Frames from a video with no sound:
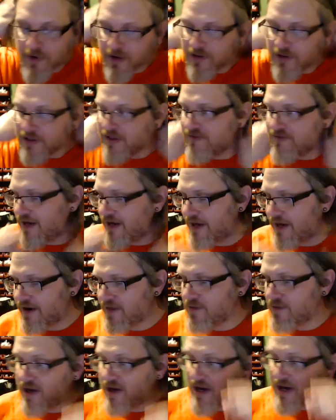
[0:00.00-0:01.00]
leave it out of
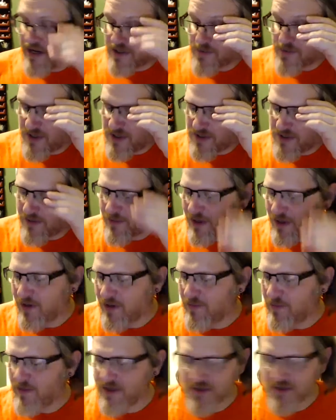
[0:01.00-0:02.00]
the box because I'm going
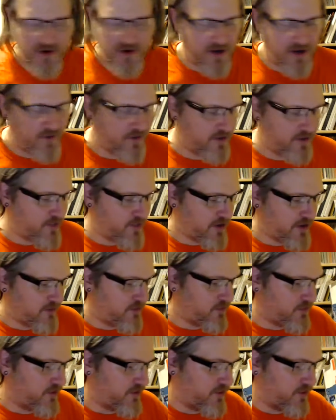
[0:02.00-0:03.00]
to mess around with it
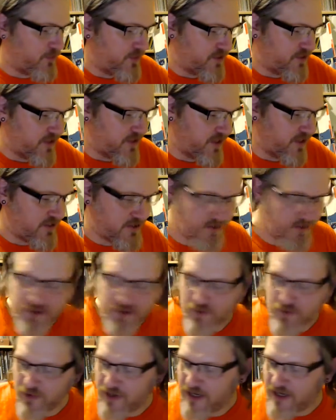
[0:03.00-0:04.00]
probably a little bit tonight, do
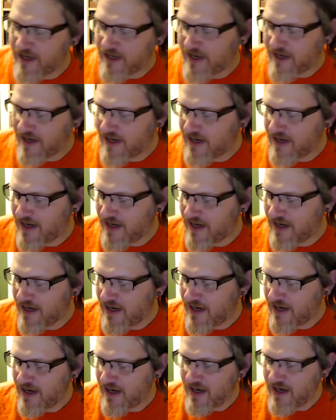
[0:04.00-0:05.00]
some reading on it.
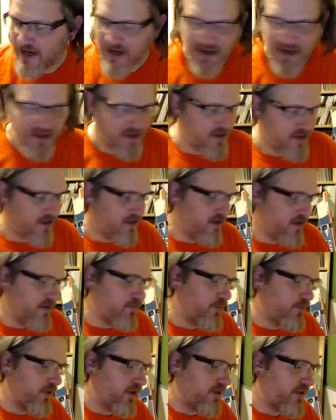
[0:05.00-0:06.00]

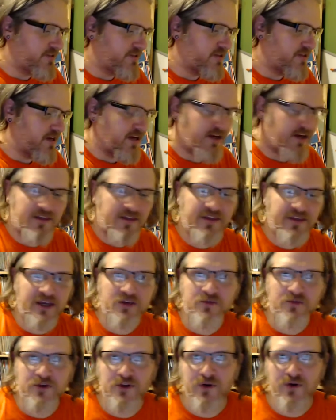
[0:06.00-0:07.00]
But thanks
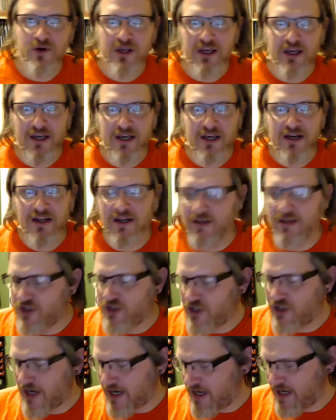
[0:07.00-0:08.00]
for tuning in and
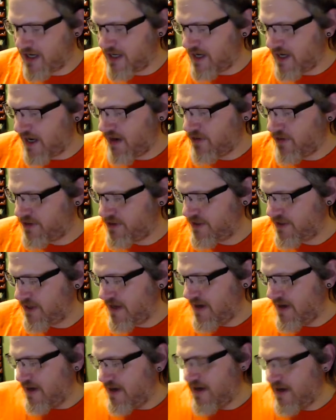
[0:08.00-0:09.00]
checking it out.
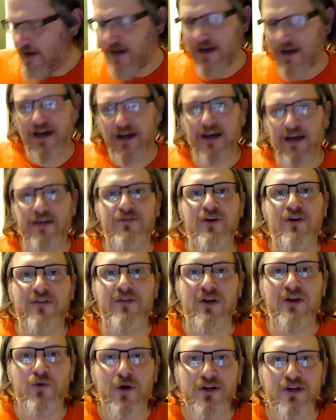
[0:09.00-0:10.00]
If you have
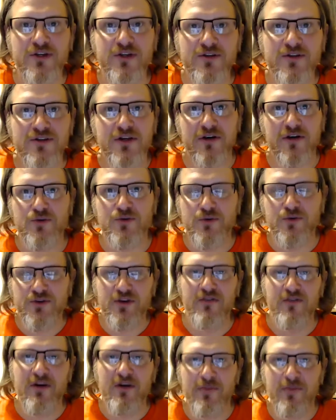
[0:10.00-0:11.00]
any questions that are
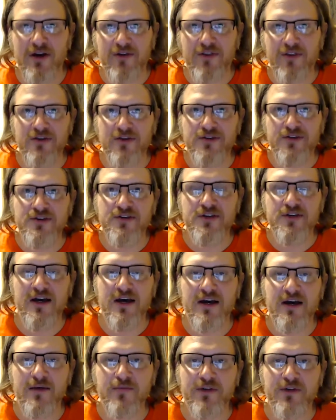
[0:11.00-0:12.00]
specific about this,
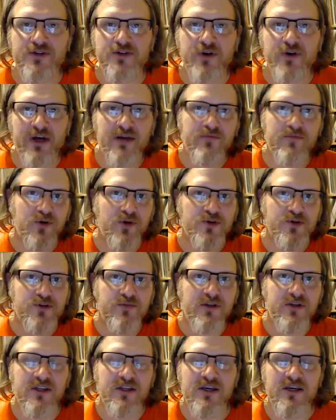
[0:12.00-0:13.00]
please go ahead and post them
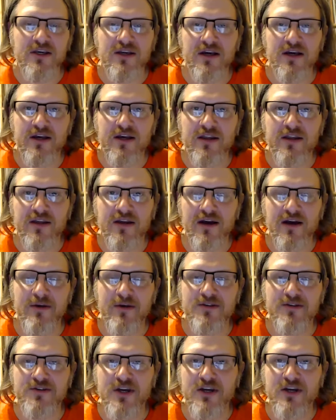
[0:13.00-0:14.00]
in the
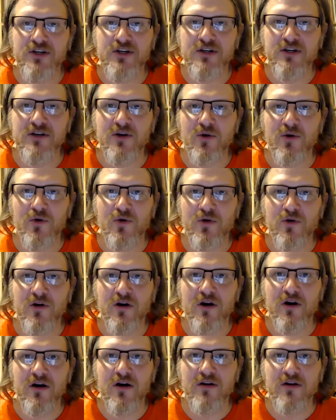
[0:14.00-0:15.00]
comments section,
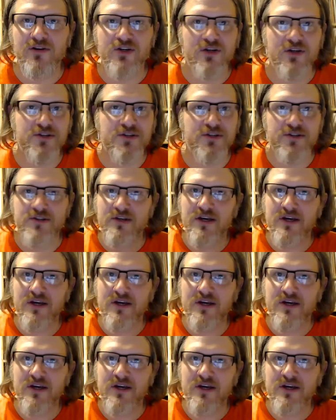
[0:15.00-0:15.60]
or just